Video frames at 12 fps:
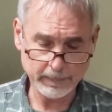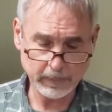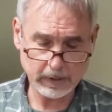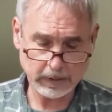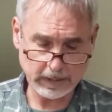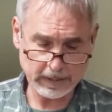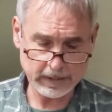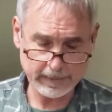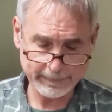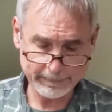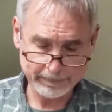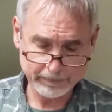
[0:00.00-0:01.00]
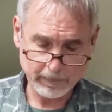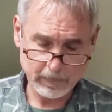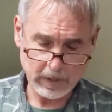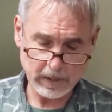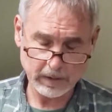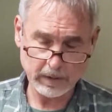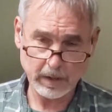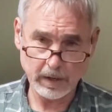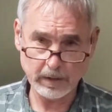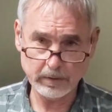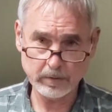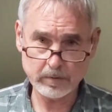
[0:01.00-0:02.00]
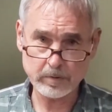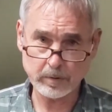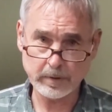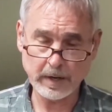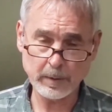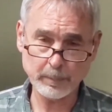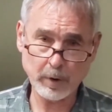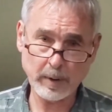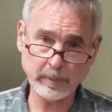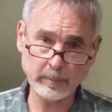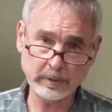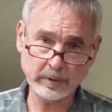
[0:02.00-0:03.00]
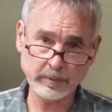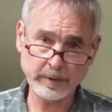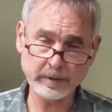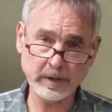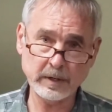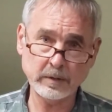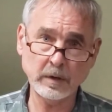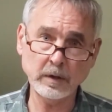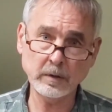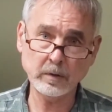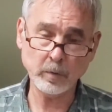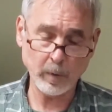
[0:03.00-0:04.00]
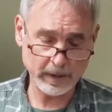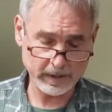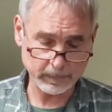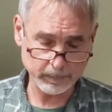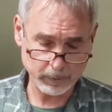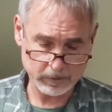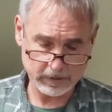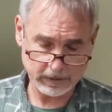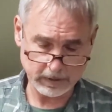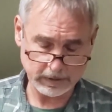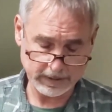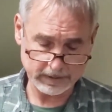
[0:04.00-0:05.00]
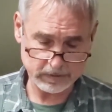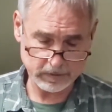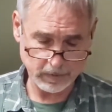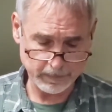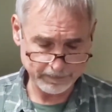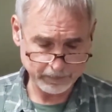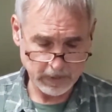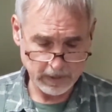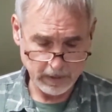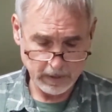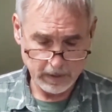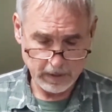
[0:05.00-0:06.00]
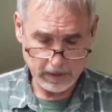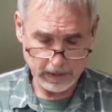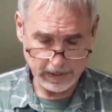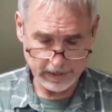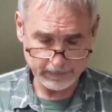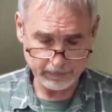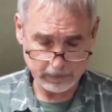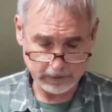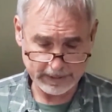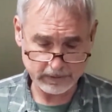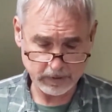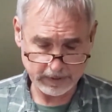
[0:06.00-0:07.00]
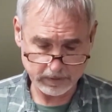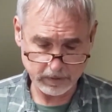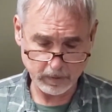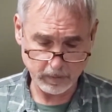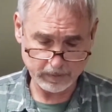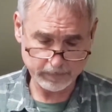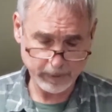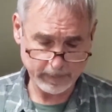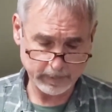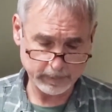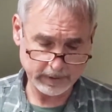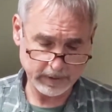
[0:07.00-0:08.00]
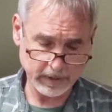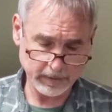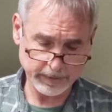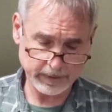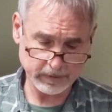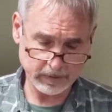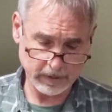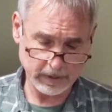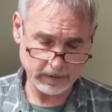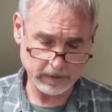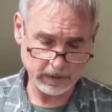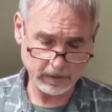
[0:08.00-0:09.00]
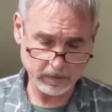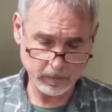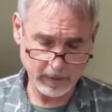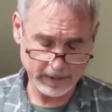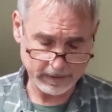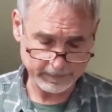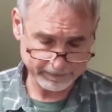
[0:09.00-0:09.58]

clay, and the others are down probably around 18 to 20% clay. So like site 2 was probably down around 18 to 20.